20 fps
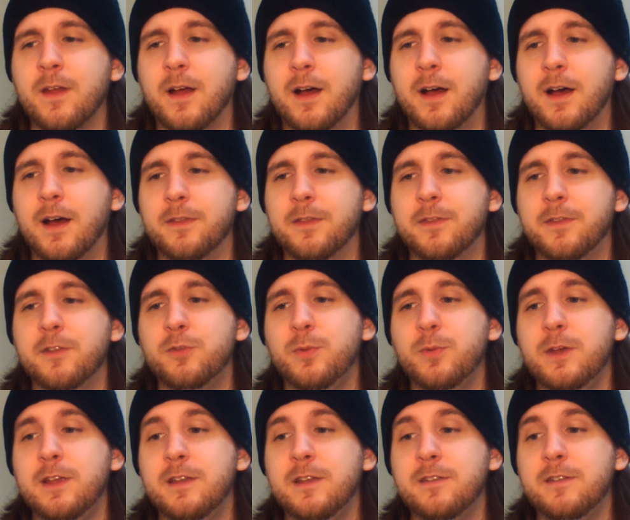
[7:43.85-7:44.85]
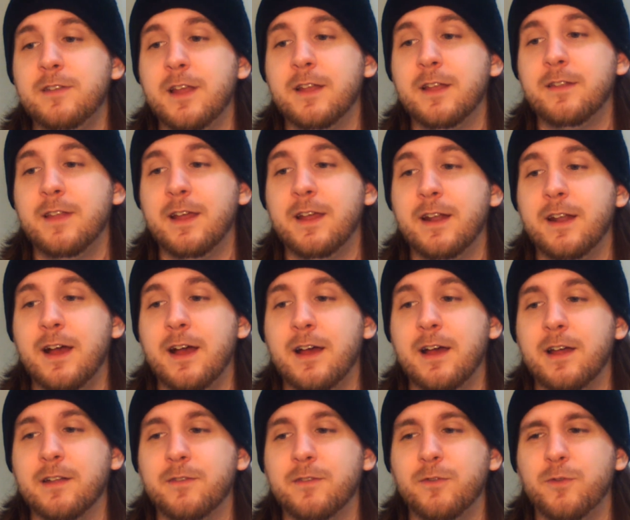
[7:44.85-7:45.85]
Uh, this week he said that
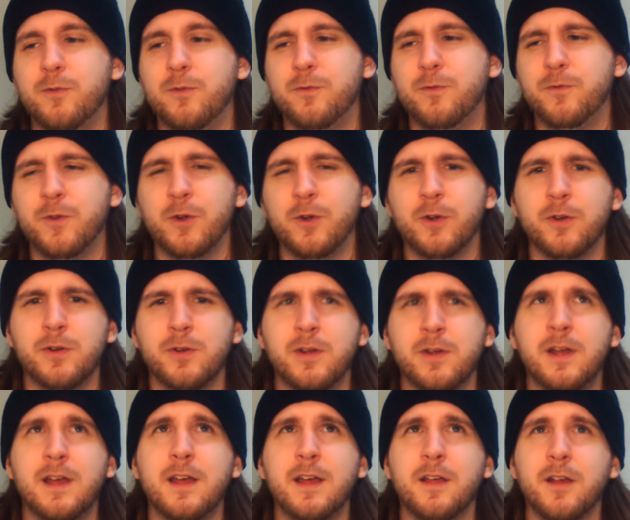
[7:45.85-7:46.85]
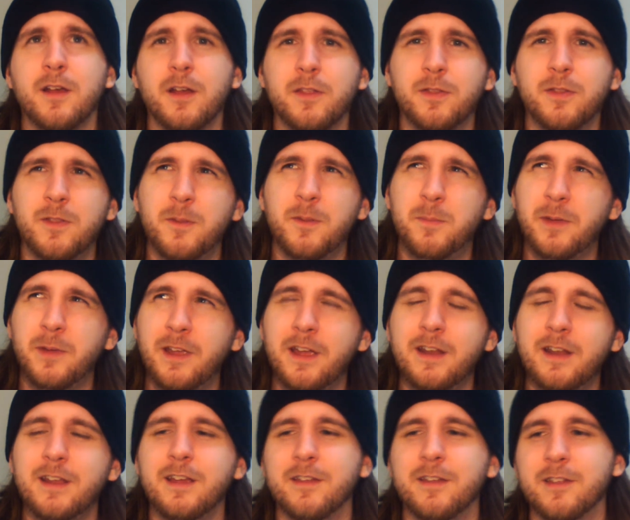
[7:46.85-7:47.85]
uh, for the
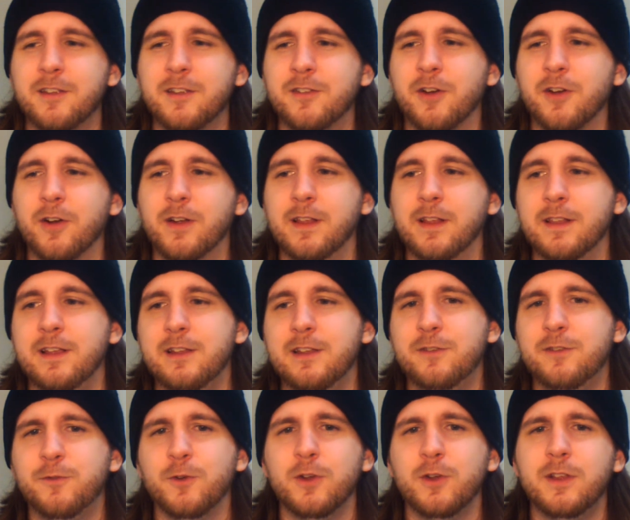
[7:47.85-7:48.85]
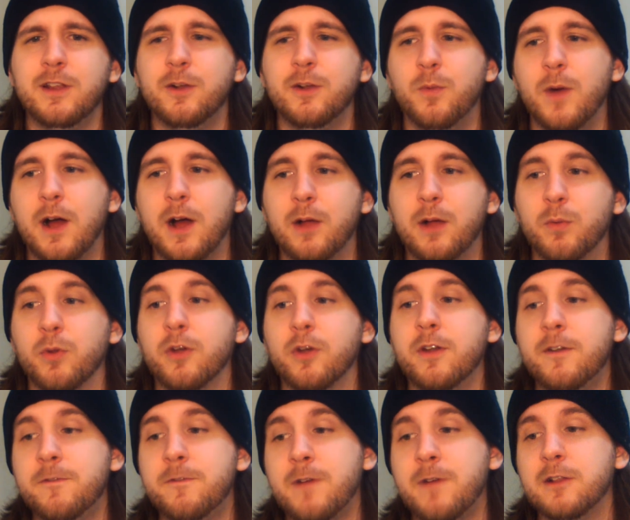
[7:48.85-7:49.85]
beginning of this arc, at least for a little while, we're
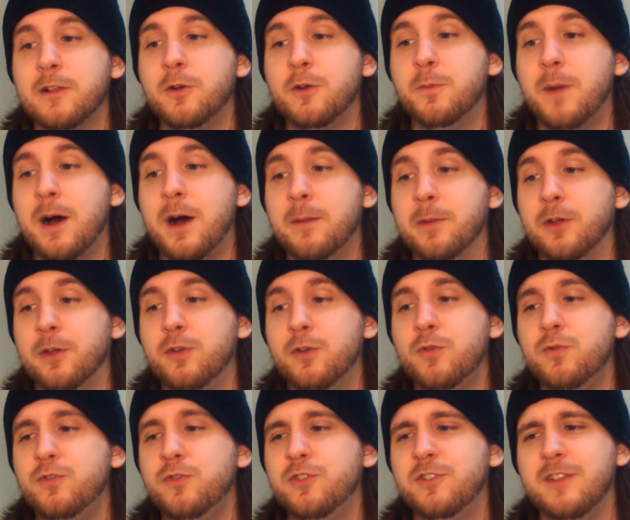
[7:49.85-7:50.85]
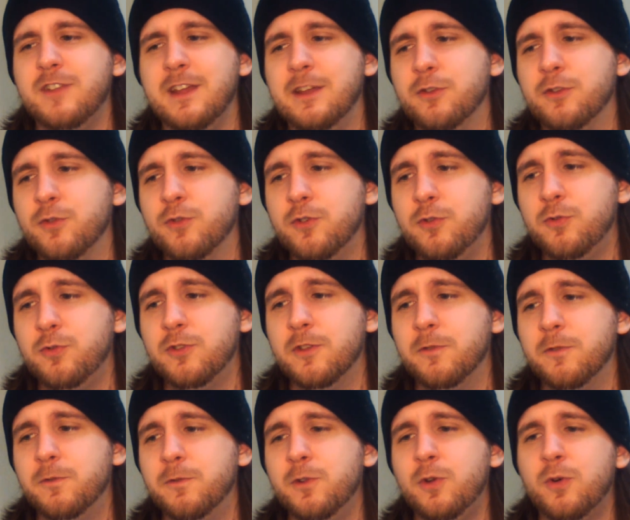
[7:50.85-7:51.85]
going to follow Baam and Khun just to introduce
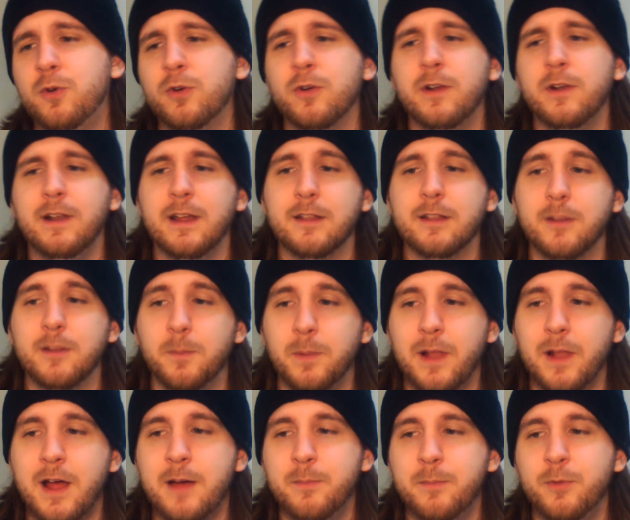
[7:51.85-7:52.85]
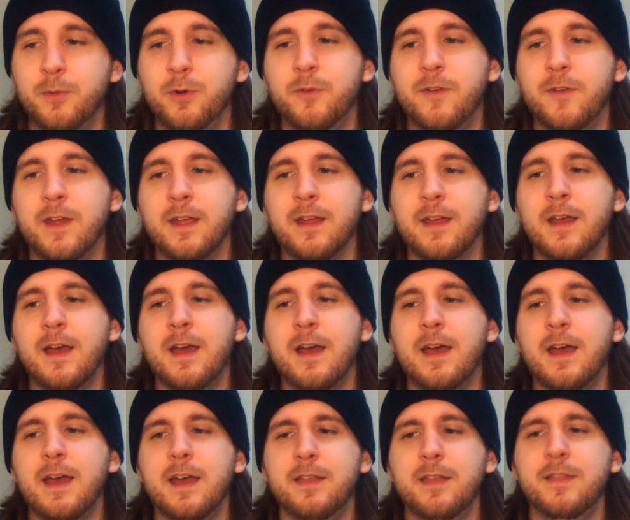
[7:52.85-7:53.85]
the floor and get the plot moving.
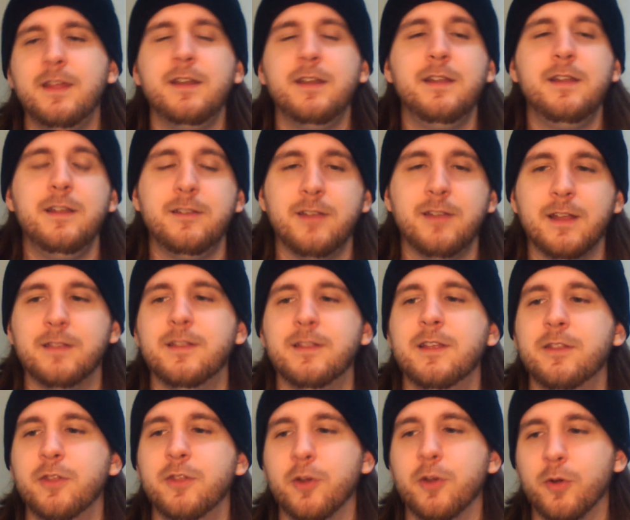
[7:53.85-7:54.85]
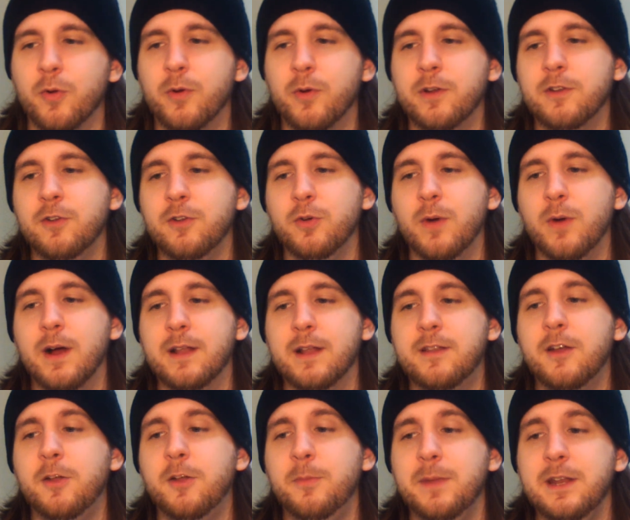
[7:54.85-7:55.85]
And then he said that they're going to uh,
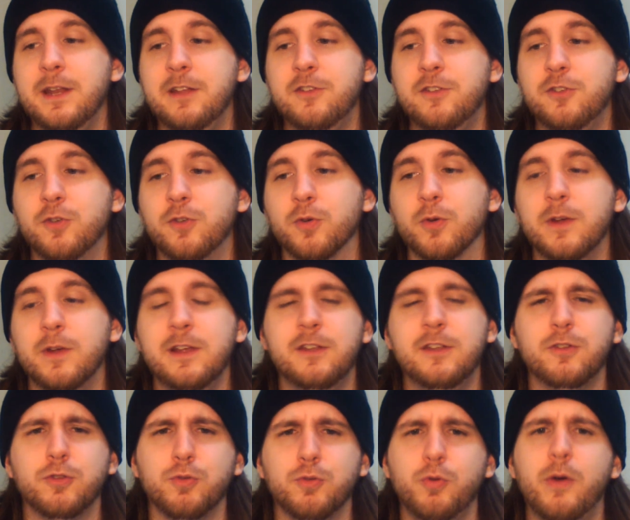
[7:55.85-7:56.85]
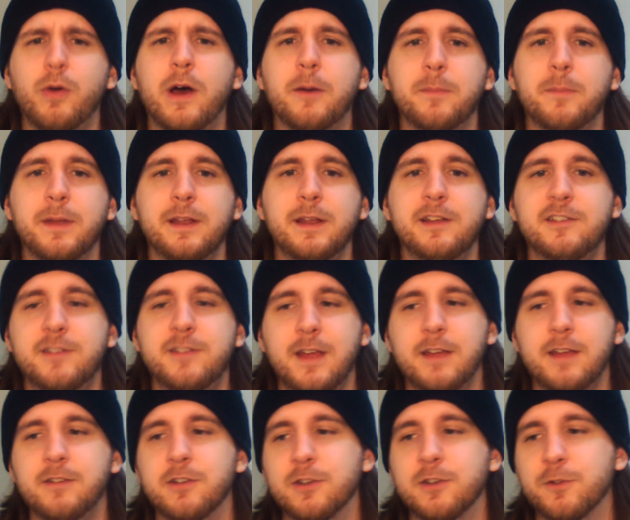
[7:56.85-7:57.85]
tell many stories throughout many
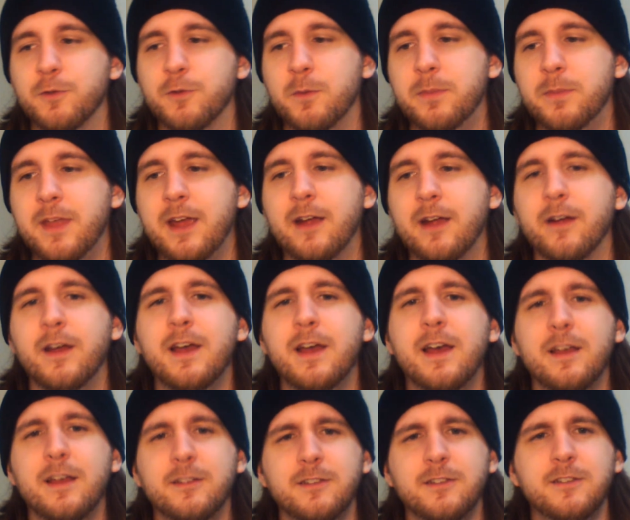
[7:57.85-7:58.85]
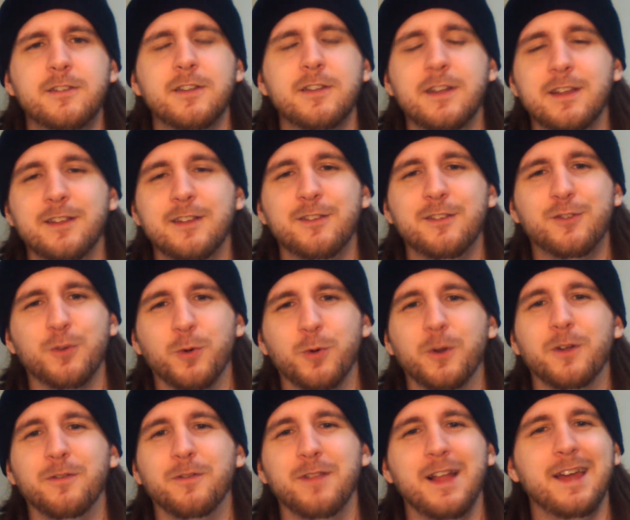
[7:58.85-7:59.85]
stages from there. Since it is
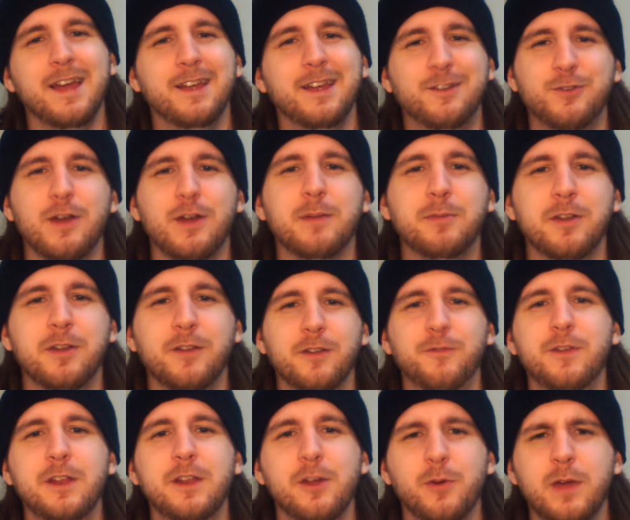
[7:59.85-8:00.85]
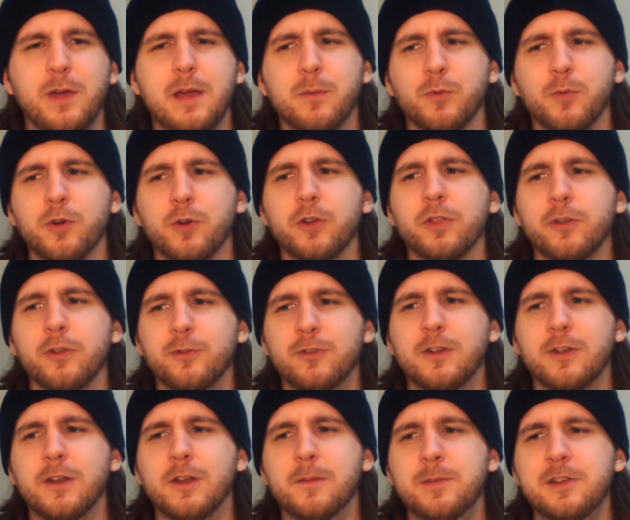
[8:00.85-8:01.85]
sort of like trapped video game world, there's
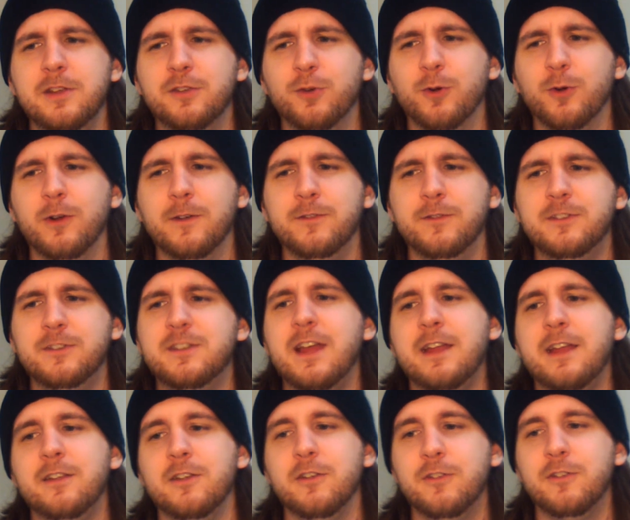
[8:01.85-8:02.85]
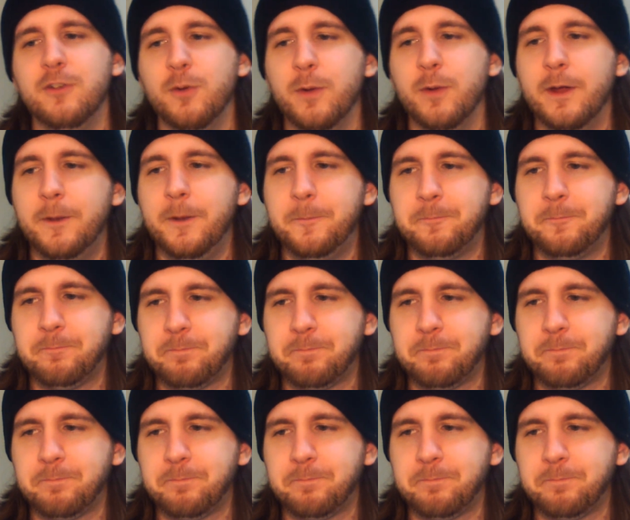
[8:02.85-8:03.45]
going to be sort of stages to it.